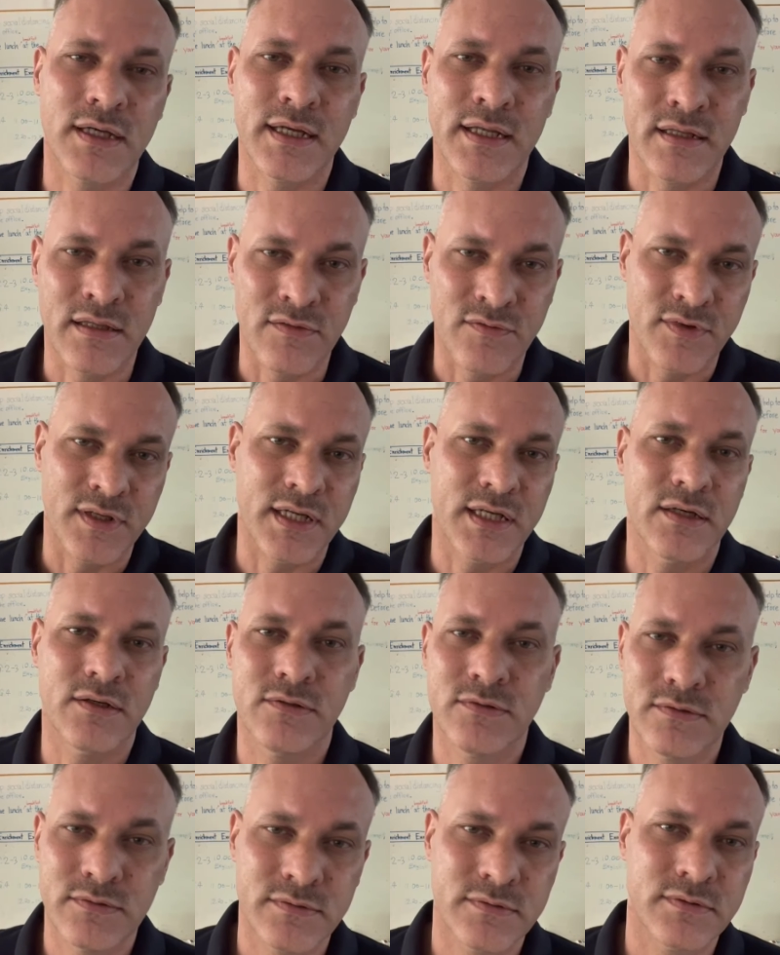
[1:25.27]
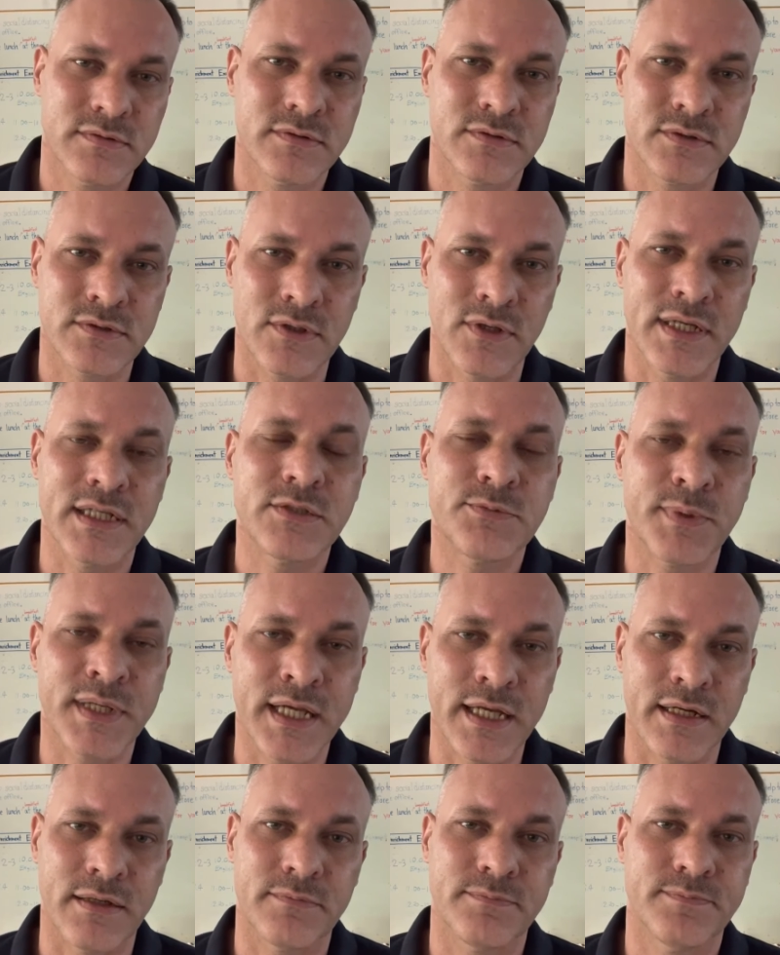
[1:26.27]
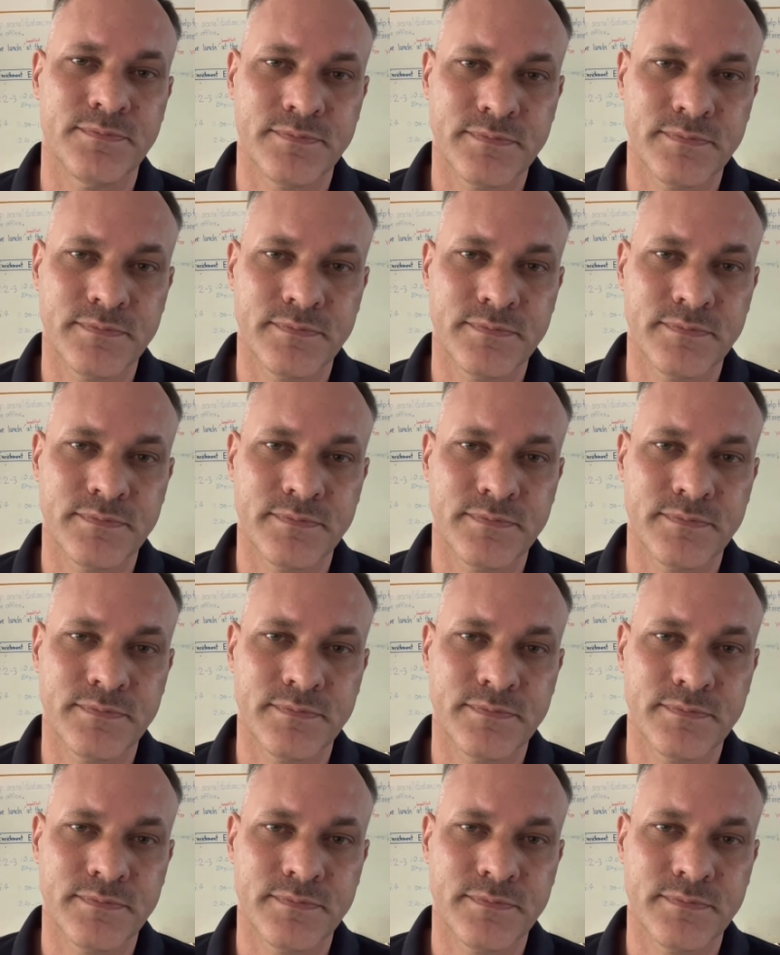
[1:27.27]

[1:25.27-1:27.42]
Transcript: in the video. So let's begin.